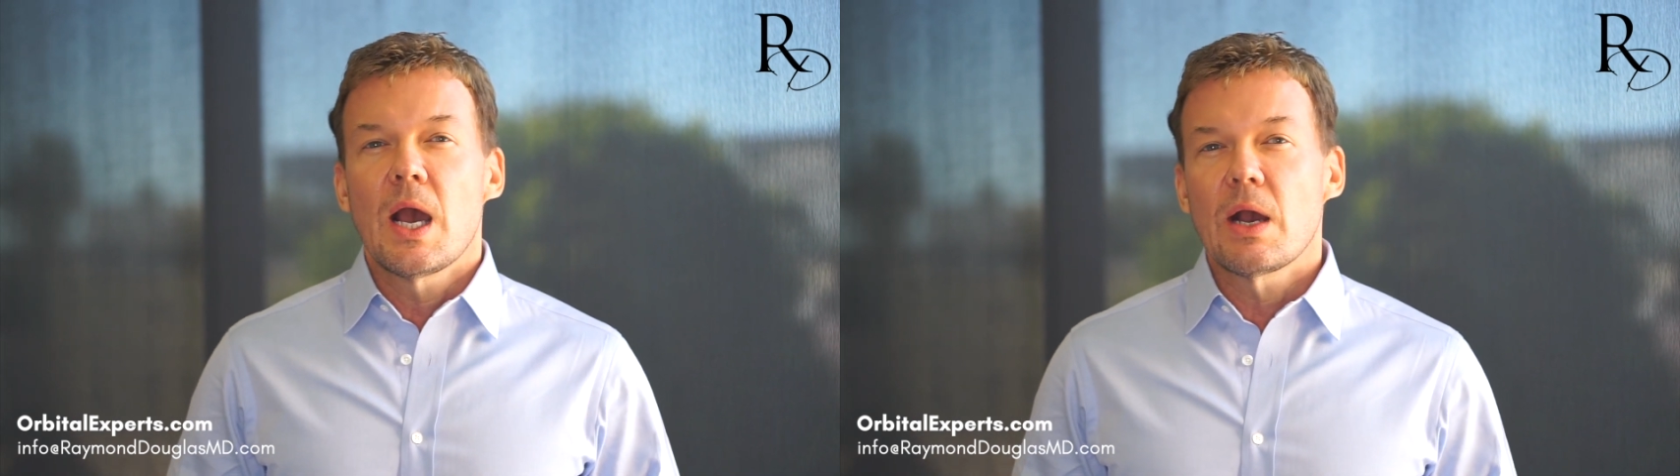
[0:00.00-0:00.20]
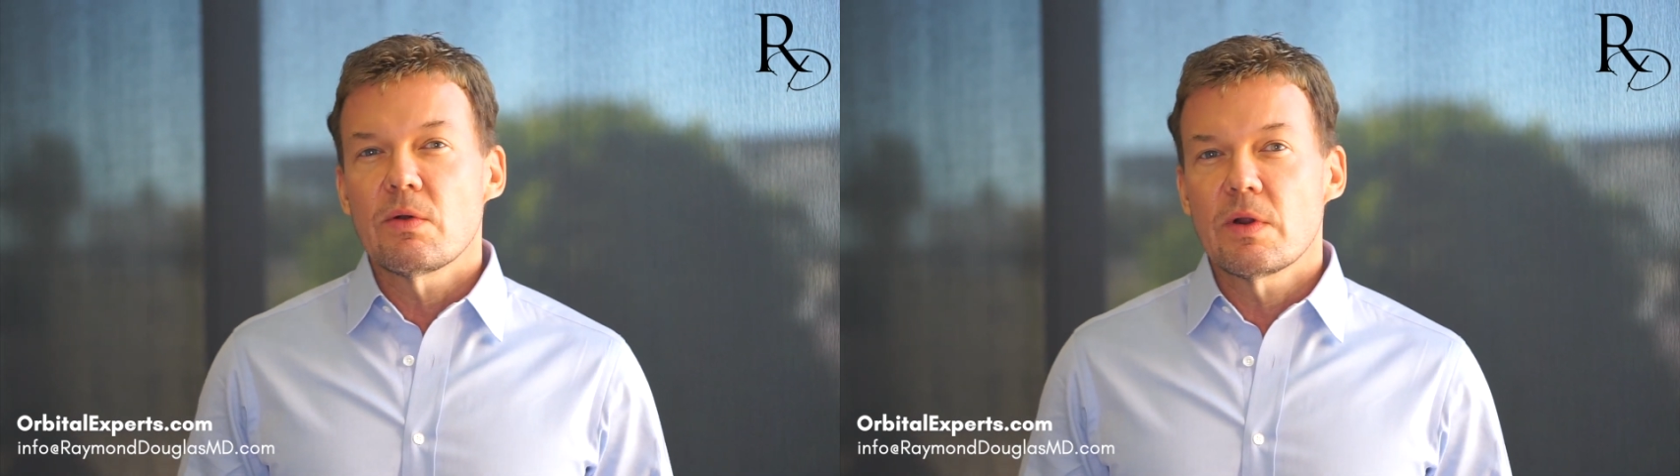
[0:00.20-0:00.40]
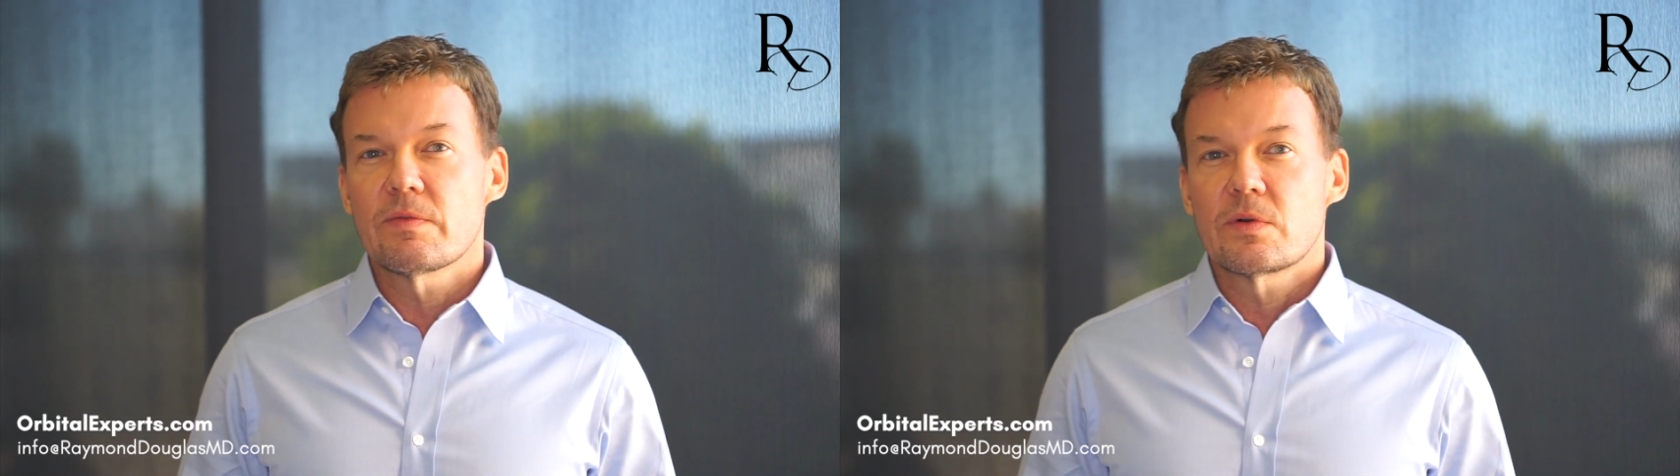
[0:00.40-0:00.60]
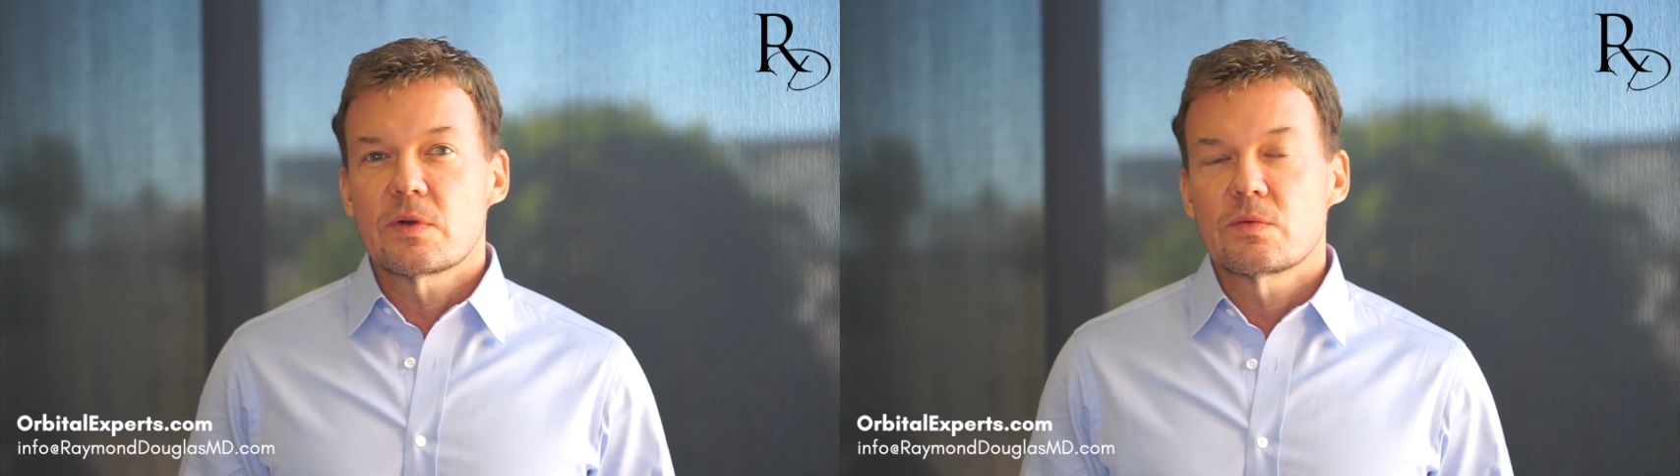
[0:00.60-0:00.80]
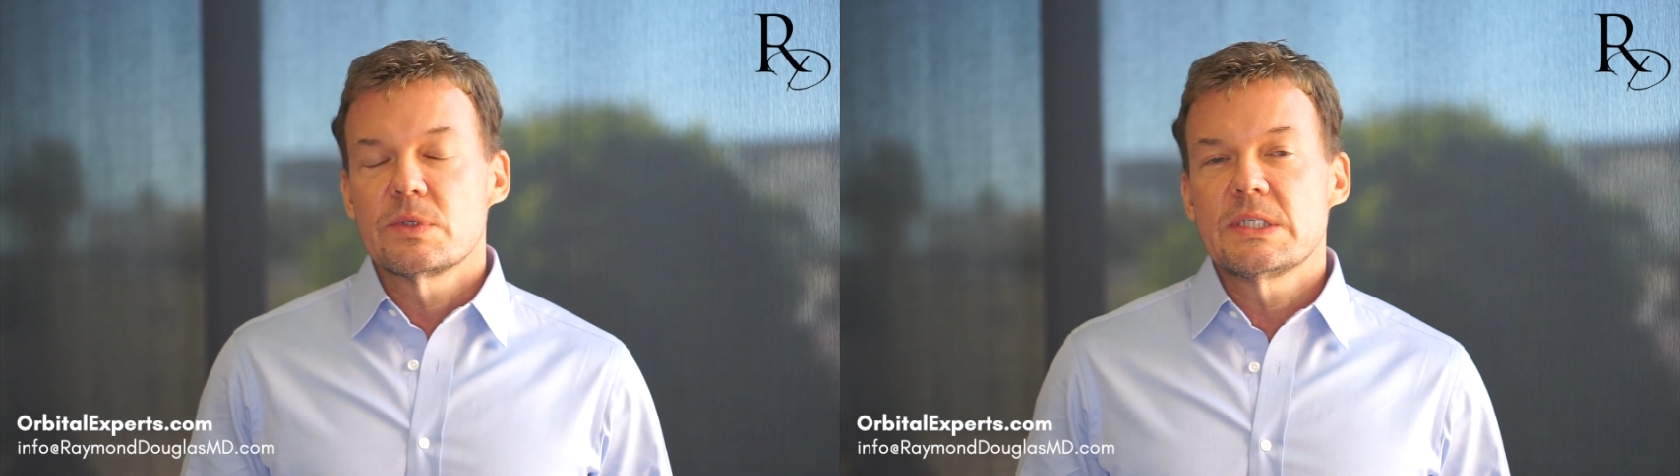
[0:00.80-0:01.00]

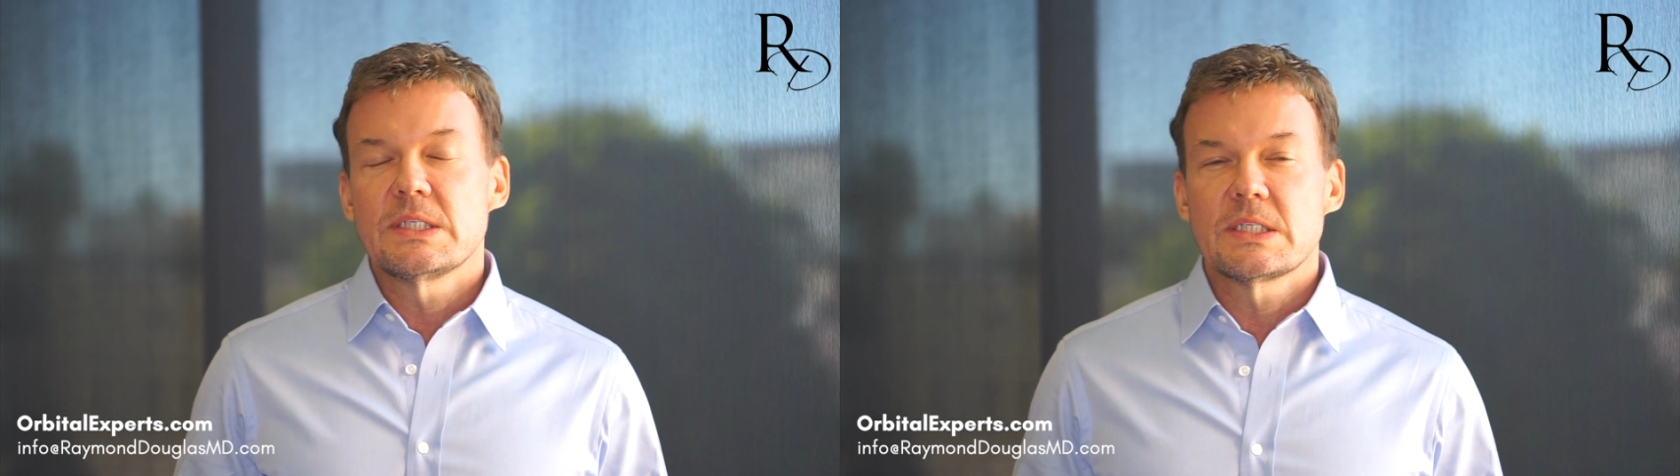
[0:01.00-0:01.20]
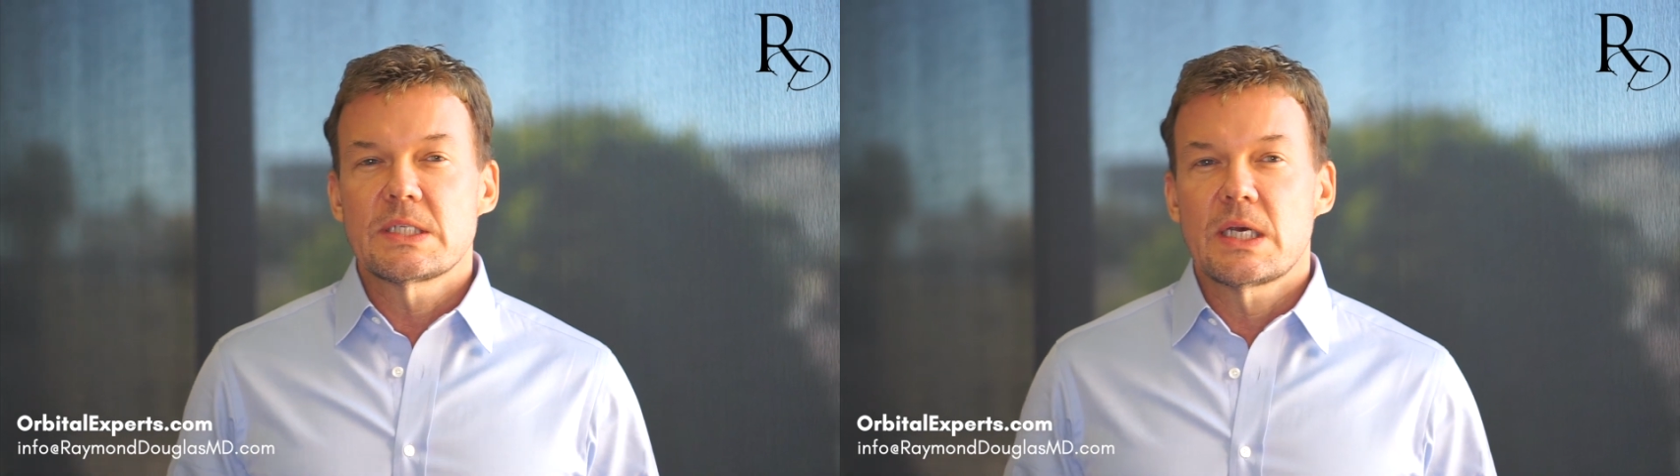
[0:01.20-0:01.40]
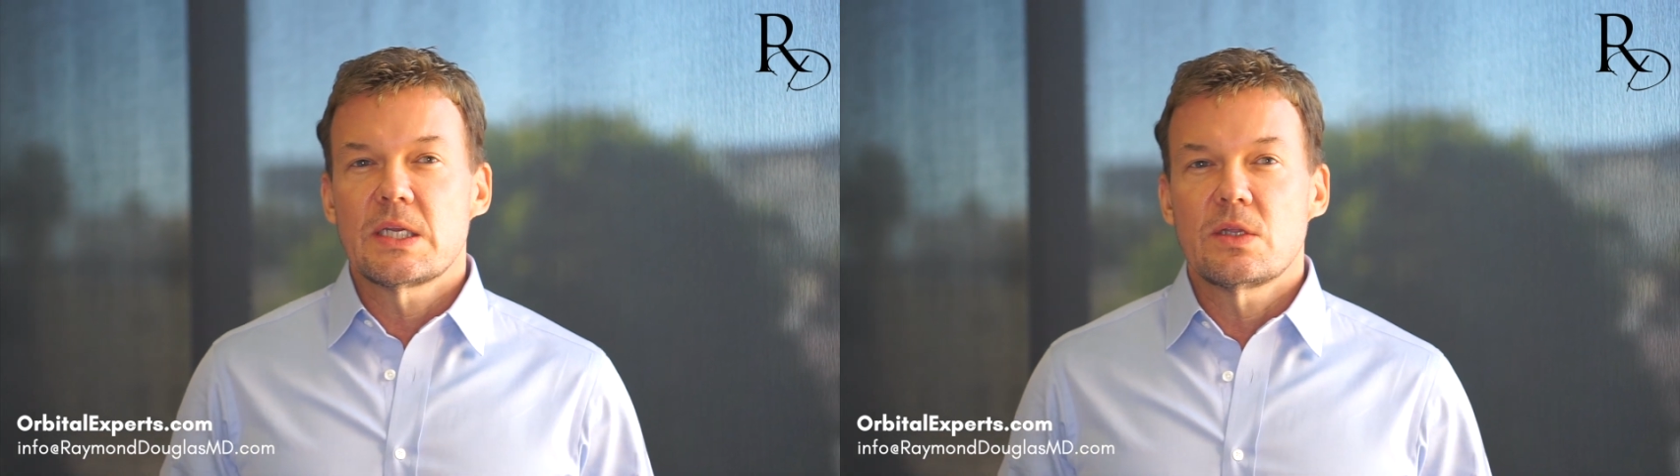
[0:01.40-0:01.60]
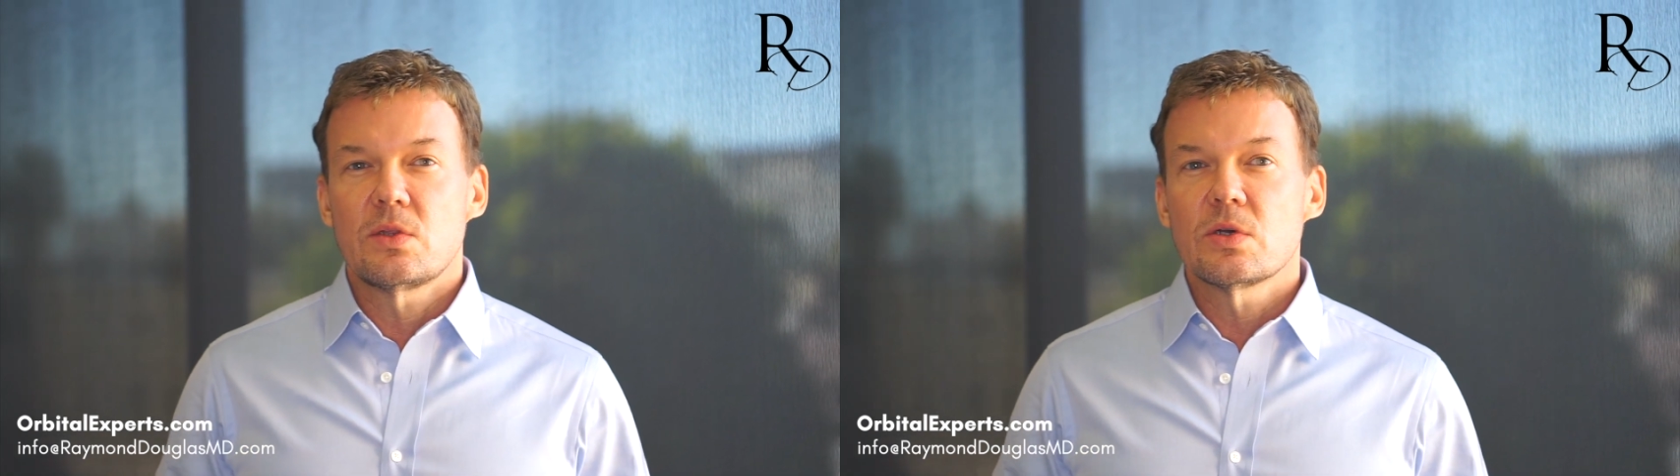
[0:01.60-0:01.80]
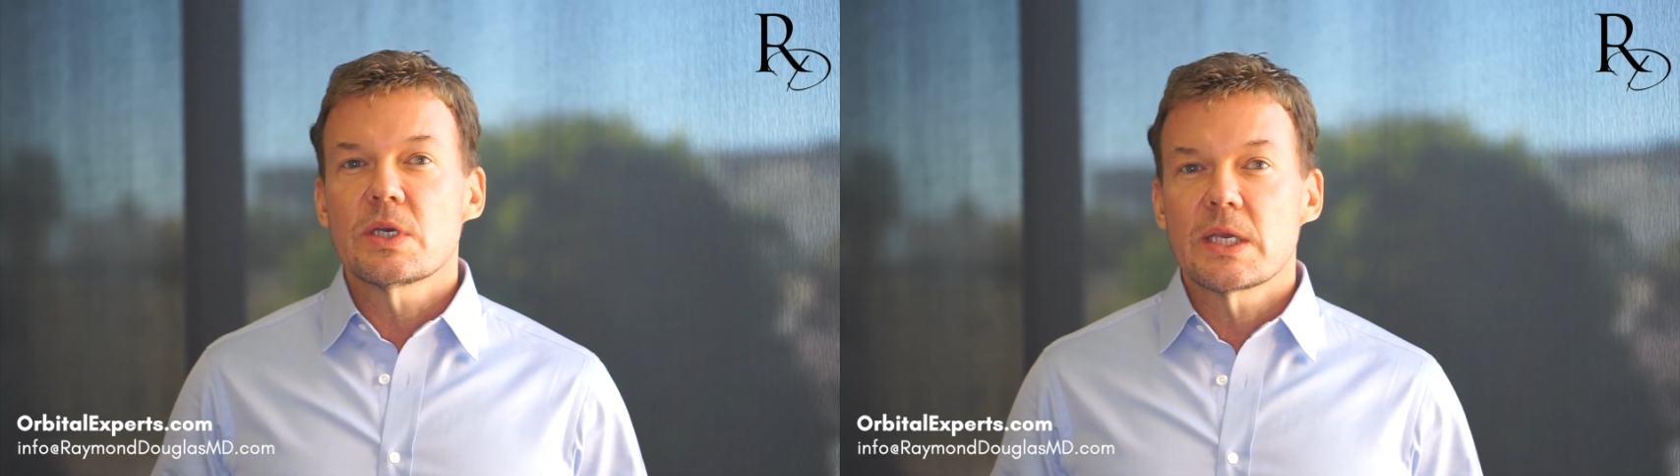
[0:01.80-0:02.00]
However, a recent study
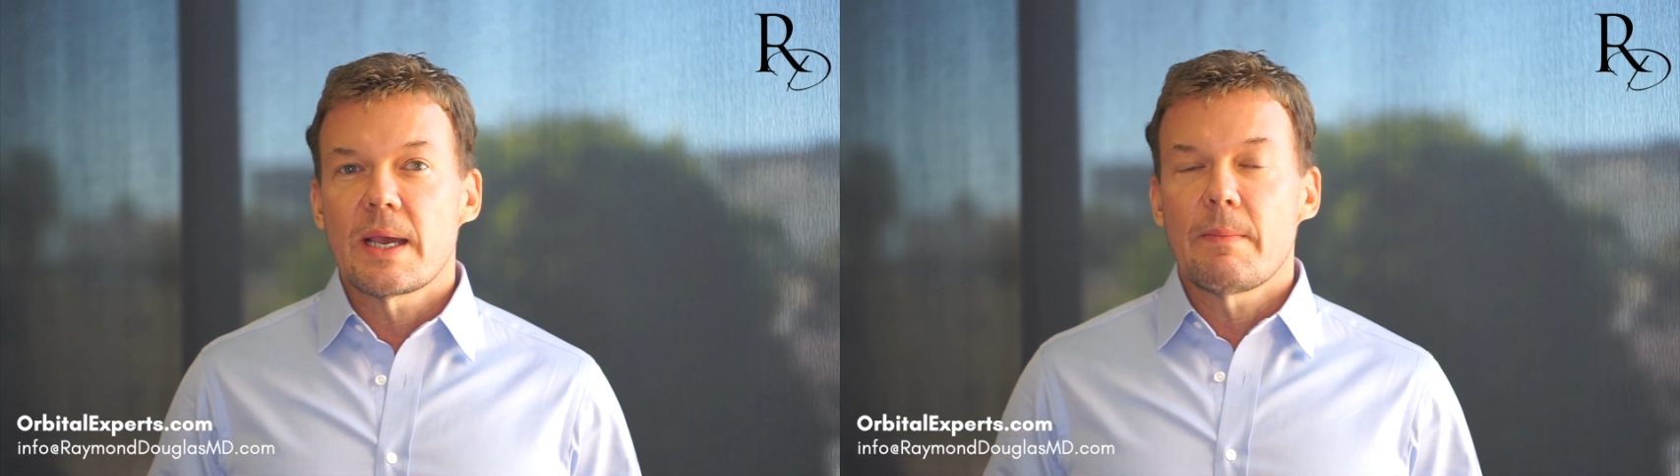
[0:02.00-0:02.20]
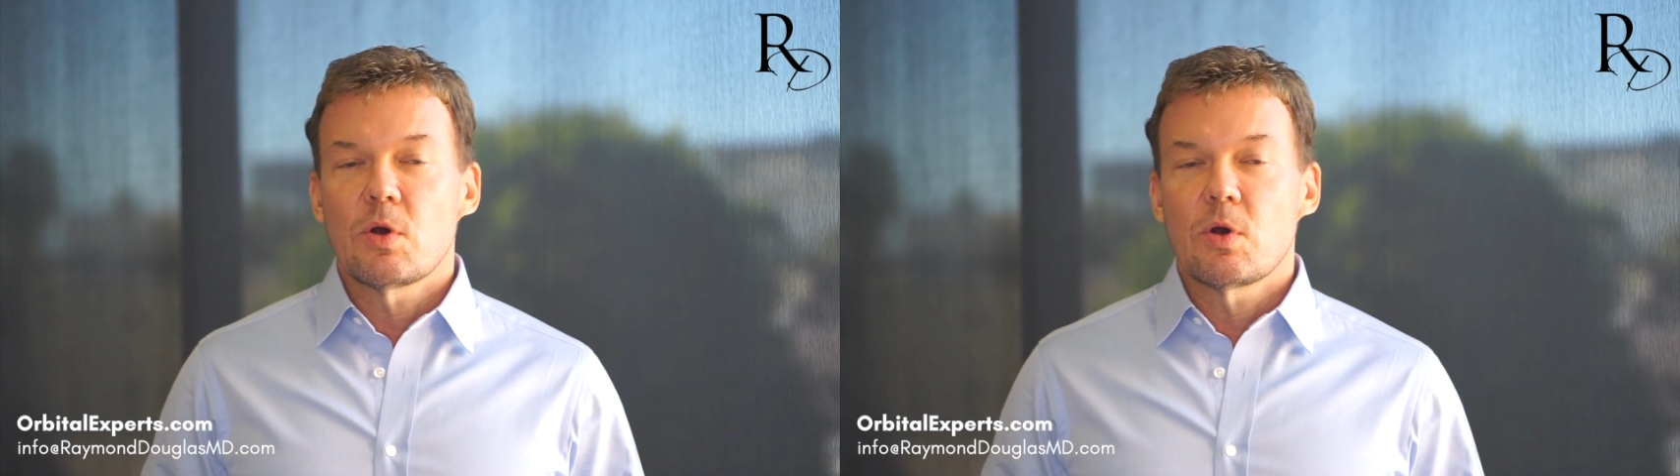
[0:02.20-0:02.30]
looking at